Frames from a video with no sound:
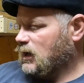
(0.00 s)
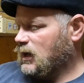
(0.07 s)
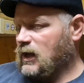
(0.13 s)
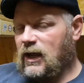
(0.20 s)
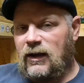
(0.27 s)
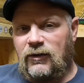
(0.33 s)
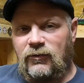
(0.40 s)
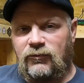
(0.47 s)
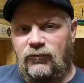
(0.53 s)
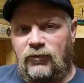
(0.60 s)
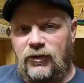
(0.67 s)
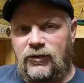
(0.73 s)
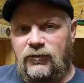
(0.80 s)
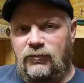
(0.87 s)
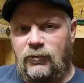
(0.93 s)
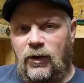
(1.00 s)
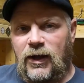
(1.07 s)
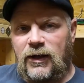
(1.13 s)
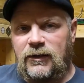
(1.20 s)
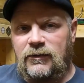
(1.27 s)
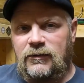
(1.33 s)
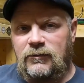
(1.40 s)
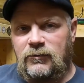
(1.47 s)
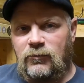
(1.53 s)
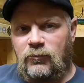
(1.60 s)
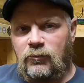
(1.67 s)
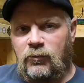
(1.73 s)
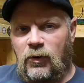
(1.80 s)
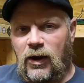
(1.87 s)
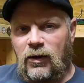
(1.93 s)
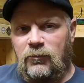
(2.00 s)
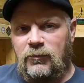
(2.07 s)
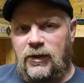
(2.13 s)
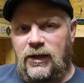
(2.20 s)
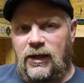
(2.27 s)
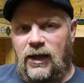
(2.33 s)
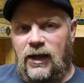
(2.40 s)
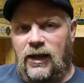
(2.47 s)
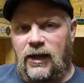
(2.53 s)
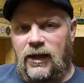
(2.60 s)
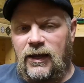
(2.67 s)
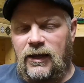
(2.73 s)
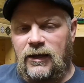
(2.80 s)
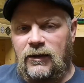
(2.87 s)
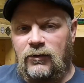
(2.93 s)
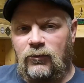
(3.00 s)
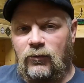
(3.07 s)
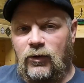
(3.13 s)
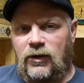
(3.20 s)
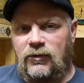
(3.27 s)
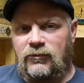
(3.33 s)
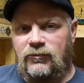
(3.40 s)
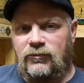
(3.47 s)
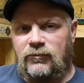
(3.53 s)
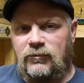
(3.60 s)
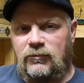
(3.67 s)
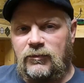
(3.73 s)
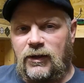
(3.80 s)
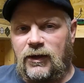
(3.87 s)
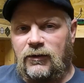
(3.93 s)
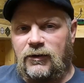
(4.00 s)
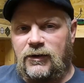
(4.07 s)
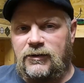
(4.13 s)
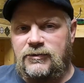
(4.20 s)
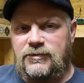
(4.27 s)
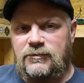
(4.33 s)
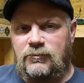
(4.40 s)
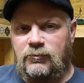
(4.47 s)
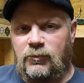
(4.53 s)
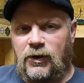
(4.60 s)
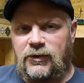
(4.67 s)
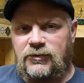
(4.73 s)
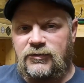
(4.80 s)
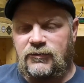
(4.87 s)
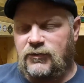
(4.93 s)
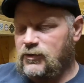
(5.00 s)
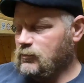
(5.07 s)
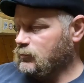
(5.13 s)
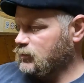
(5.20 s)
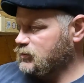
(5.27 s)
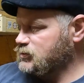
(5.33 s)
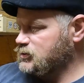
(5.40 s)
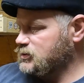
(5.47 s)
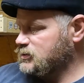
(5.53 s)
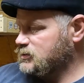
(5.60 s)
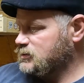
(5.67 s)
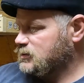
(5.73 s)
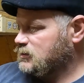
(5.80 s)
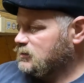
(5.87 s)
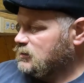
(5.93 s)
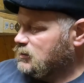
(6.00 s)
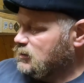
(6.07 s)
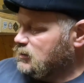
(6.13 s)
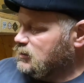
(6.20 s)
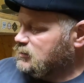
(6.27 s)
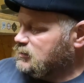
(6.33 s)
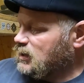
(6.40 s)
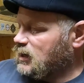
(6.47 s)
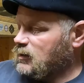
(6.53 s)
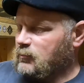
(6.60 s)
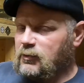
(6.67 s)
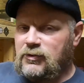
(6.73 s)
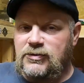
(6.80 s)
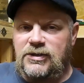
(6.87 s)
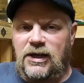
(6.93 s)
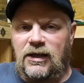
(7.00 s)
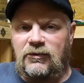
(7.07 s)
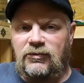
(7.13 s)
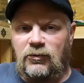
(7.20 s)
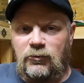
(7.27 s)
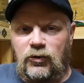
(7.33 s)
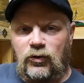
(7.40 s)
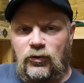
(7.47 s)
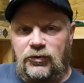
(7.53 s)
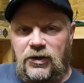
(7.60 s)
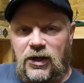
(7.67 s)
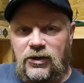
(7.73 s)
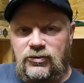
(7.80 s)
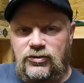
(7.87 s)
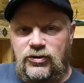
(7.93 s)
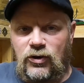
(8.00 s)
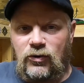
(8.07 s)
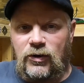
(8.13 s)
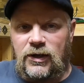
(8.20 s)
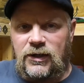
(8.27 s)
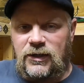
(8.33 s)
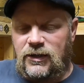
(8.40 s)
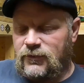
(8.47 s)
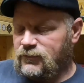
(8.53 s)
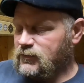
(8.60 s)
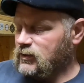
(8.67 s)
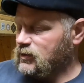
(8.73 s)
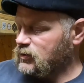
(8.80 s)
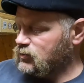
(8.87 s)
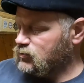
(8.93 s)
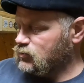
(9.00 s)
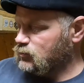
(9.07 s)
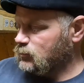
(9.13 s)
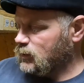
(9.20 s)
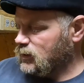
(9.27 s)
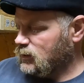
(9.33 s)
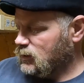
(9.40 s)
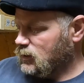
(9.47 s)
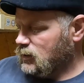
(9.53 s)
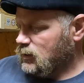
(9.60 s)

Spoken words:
I had a friend of mine bought me one of Larry's Buttons for Your Britches tampers at the Muletown show and gifted it to me.